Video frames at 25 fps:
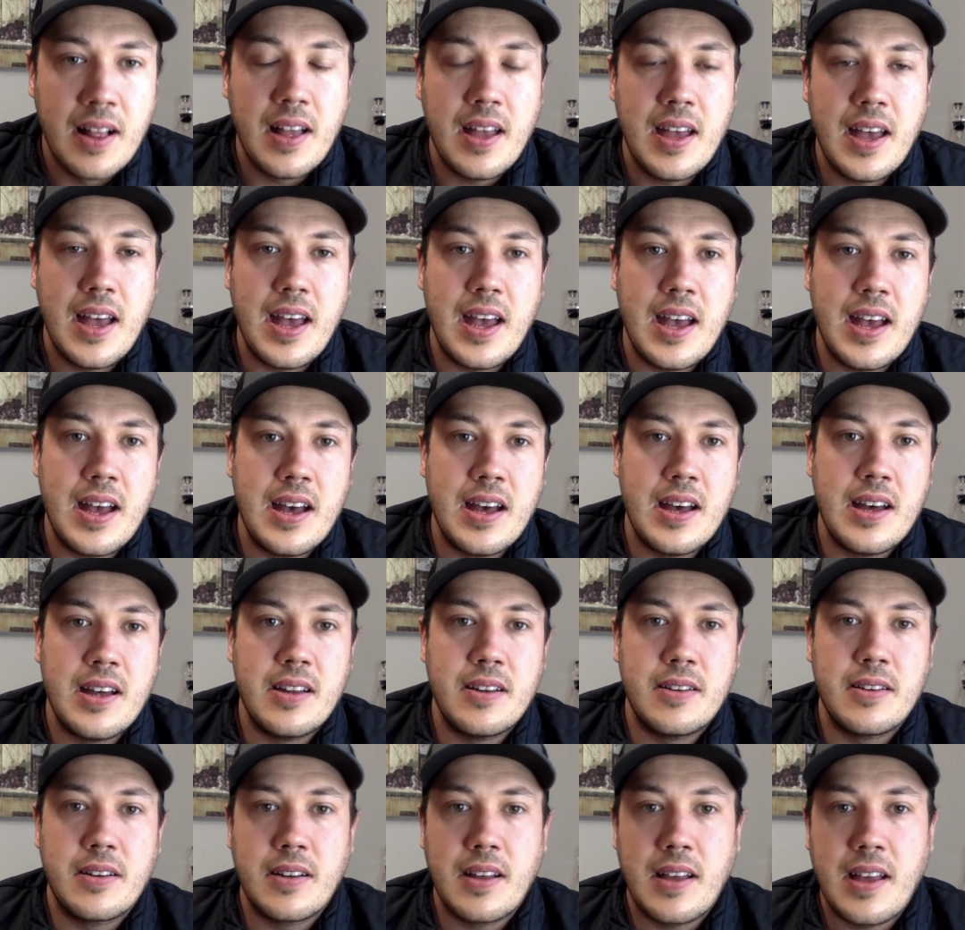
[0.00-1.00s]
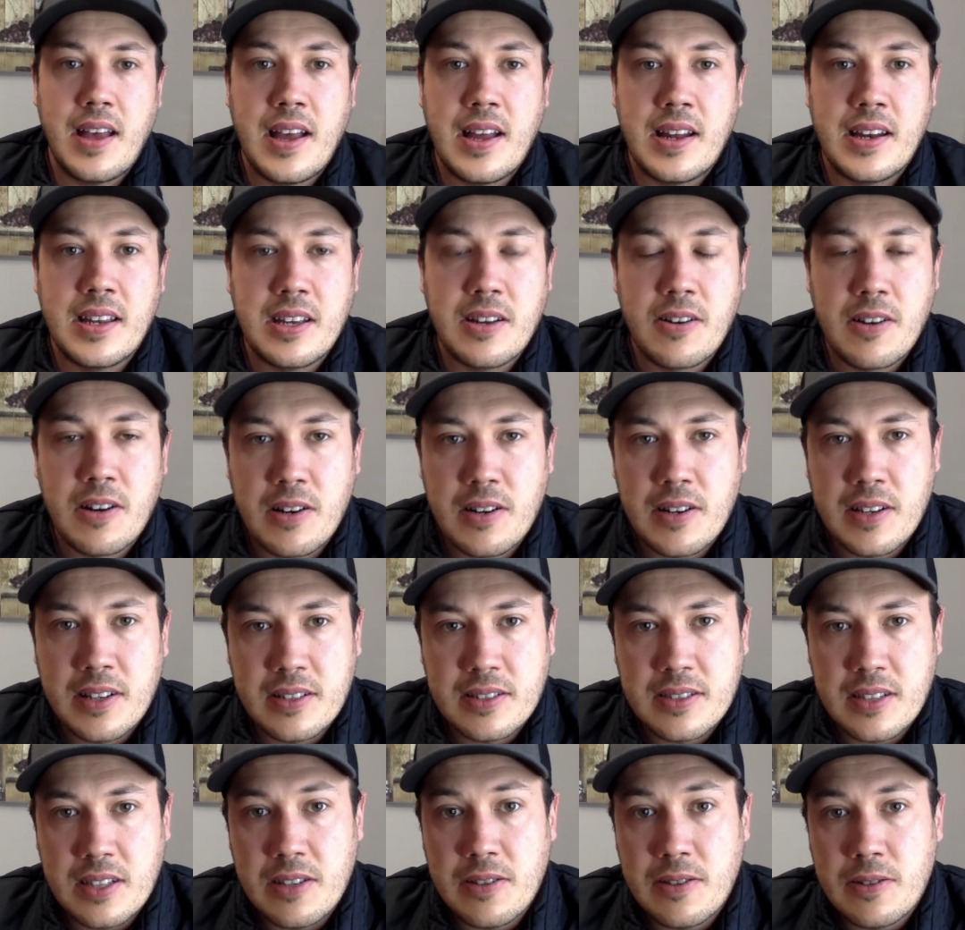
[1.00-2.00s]
and any earnings
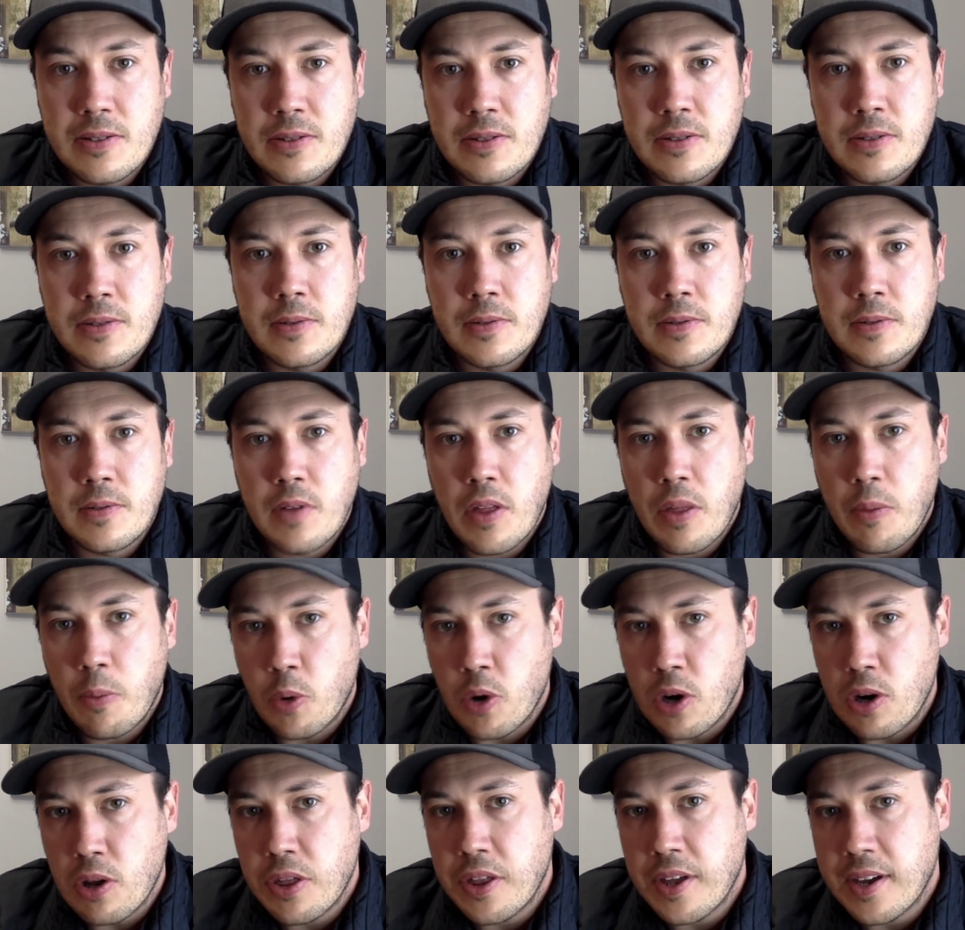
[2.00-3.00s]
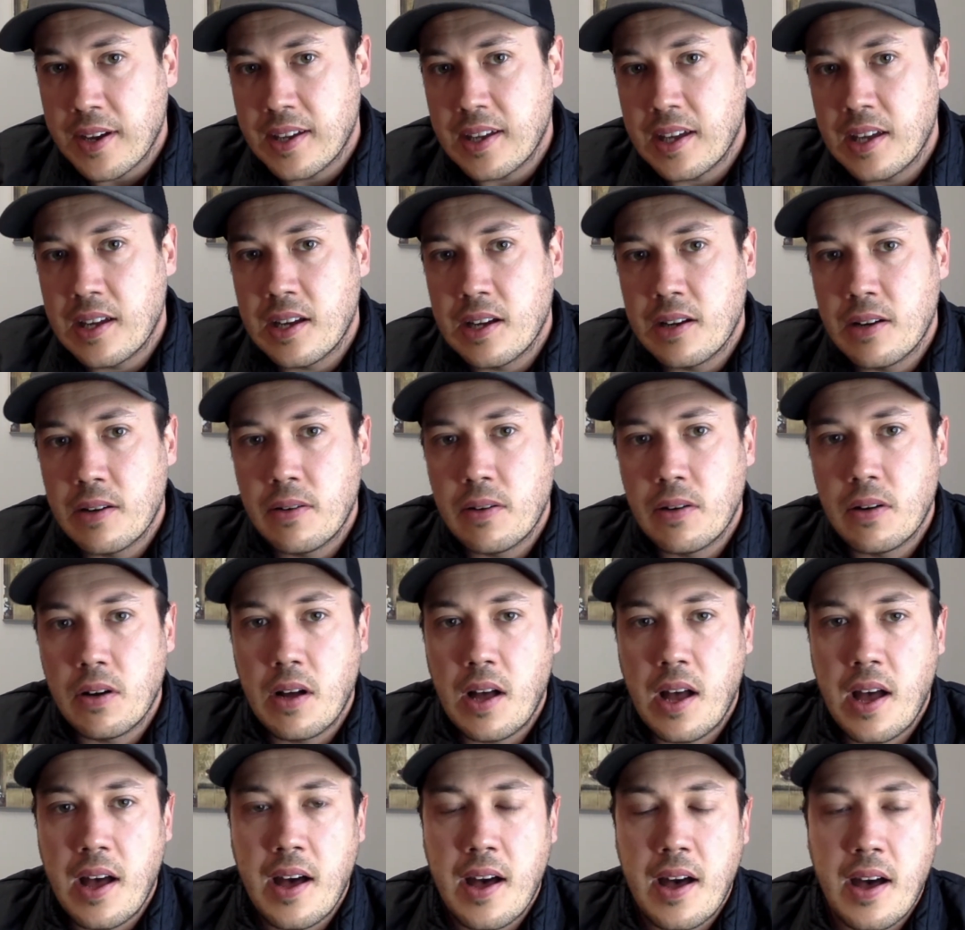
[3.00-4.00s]
that you were thinking
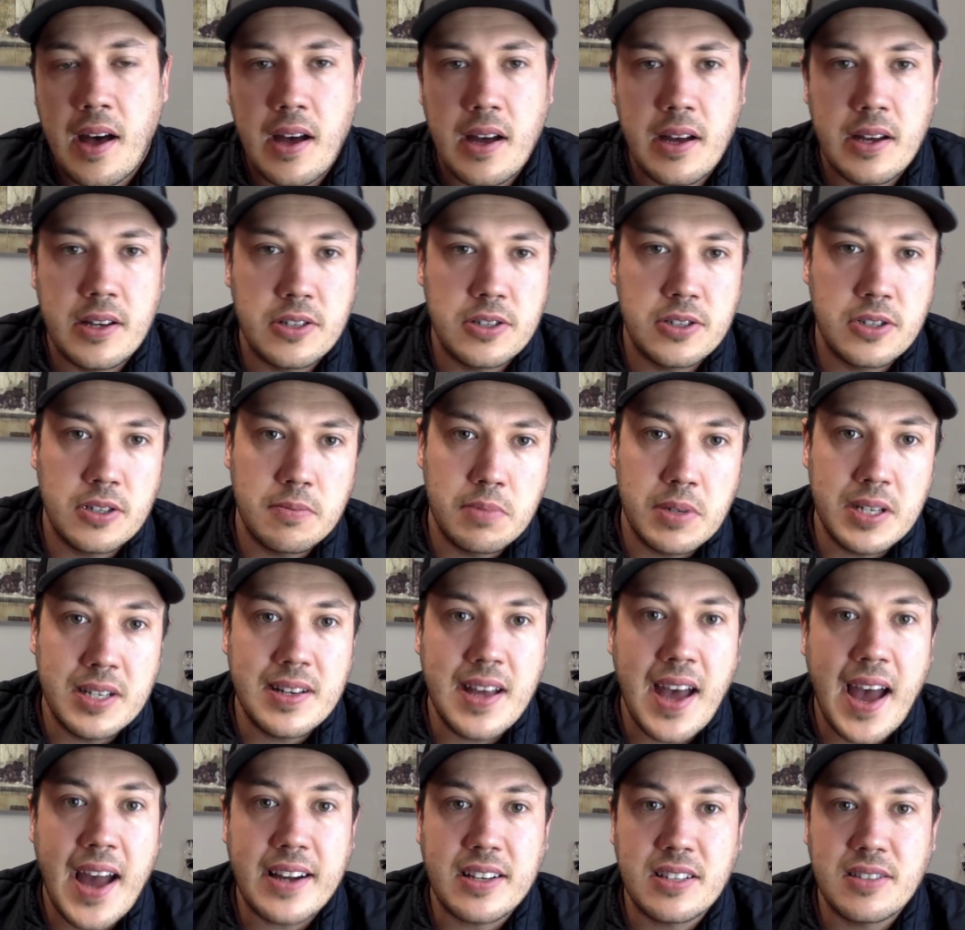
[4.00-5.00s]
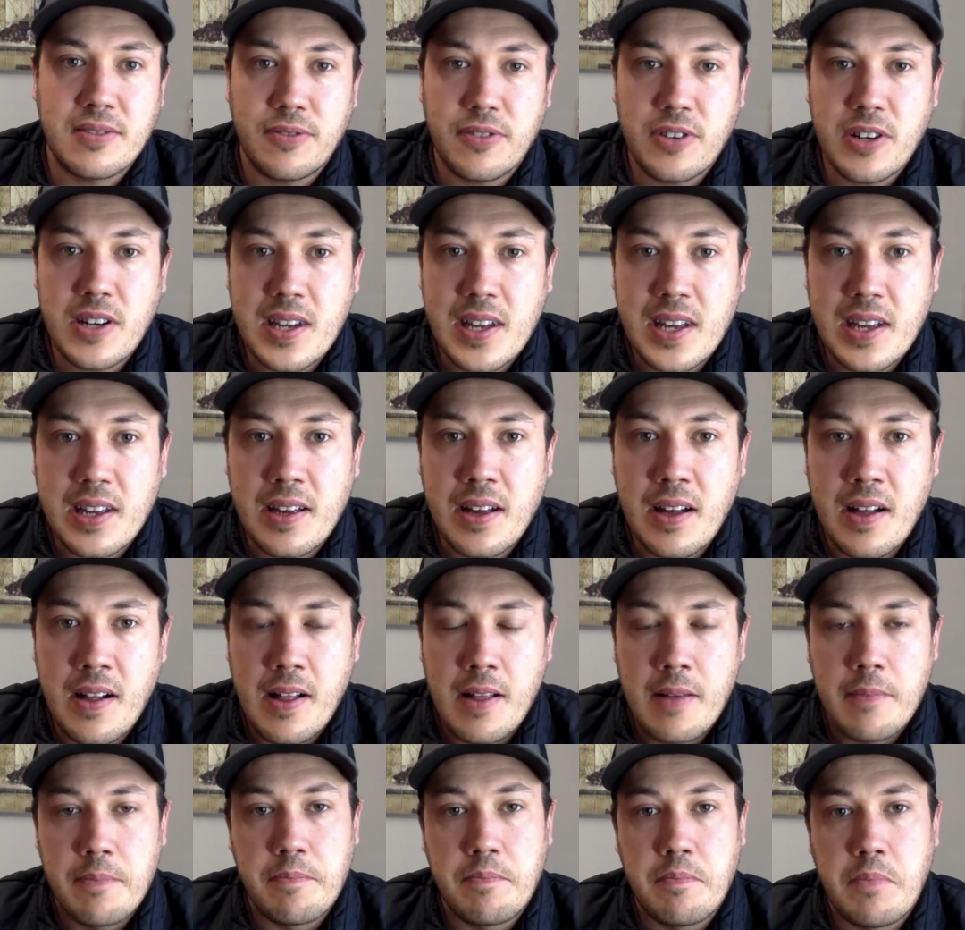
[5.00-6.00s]
should be tax-free
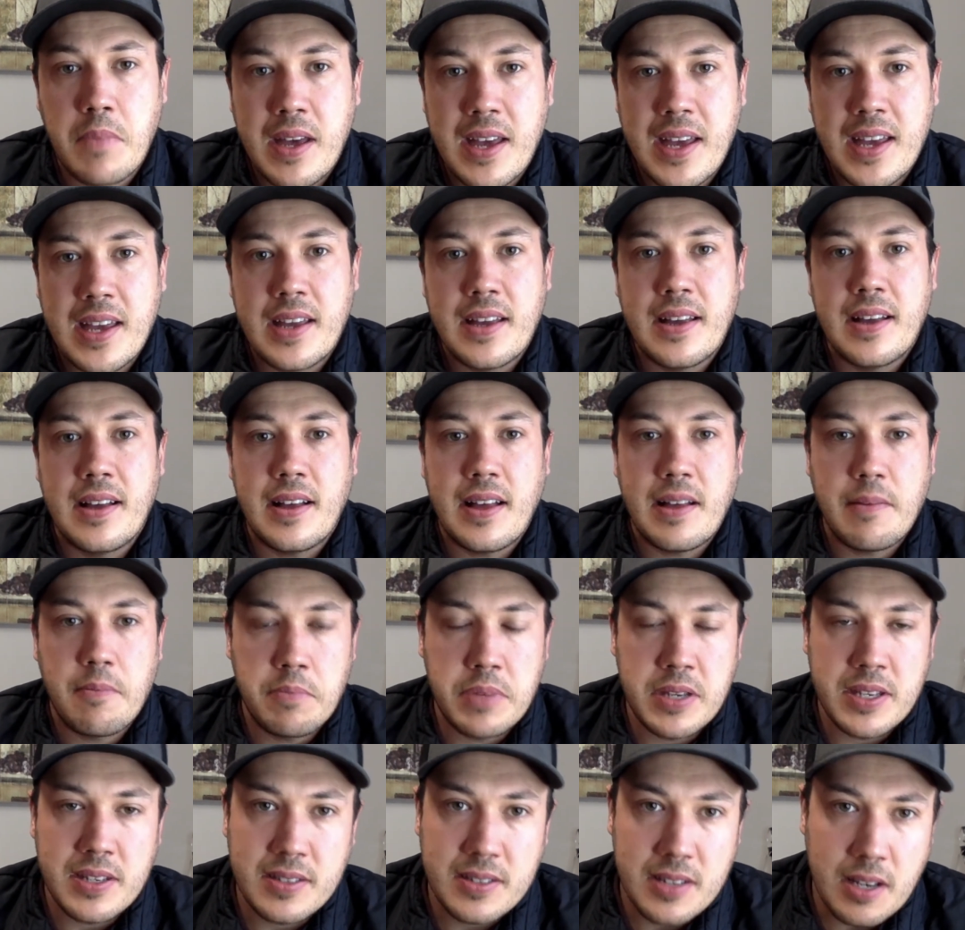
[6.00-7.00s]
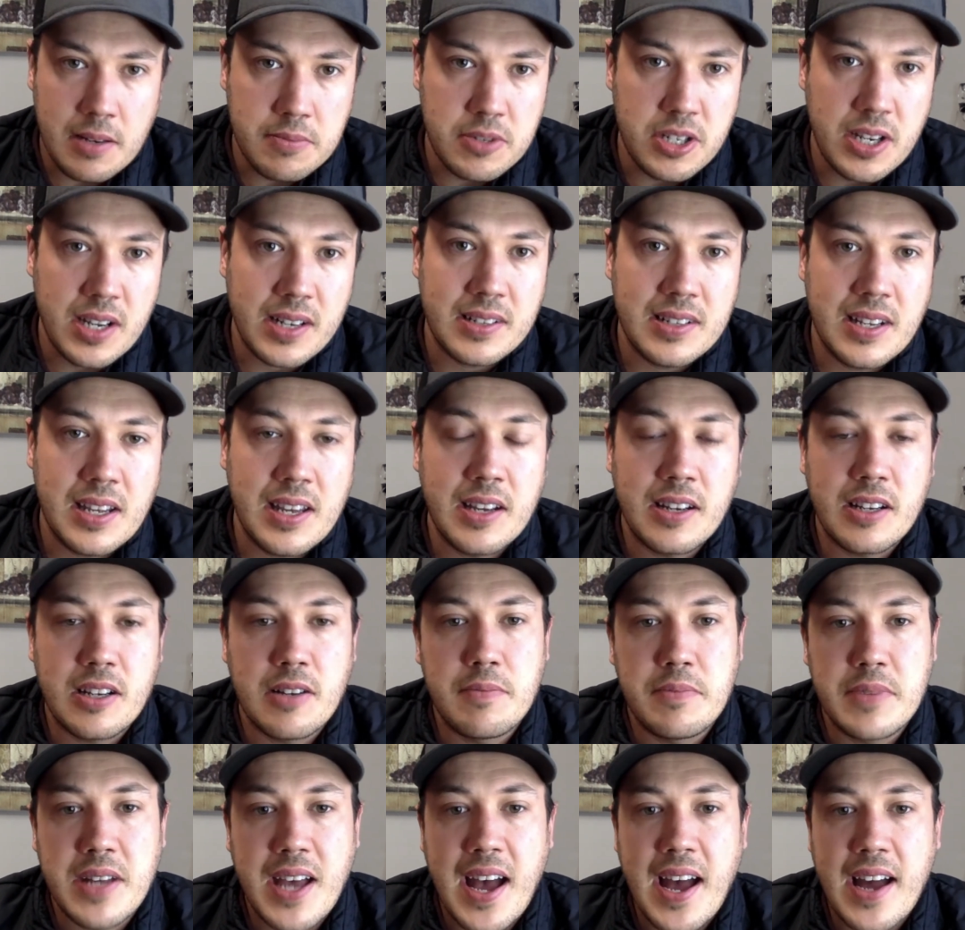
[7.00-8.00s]
may be subject to income
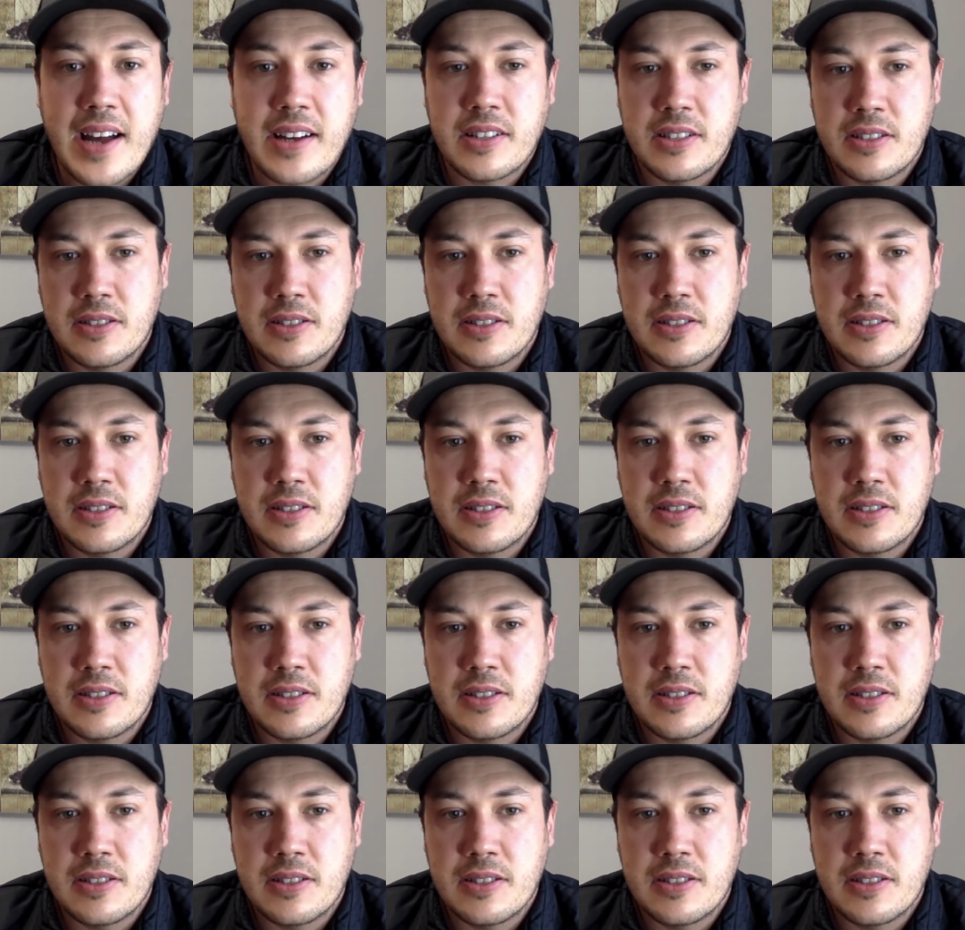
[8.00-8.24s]
tax.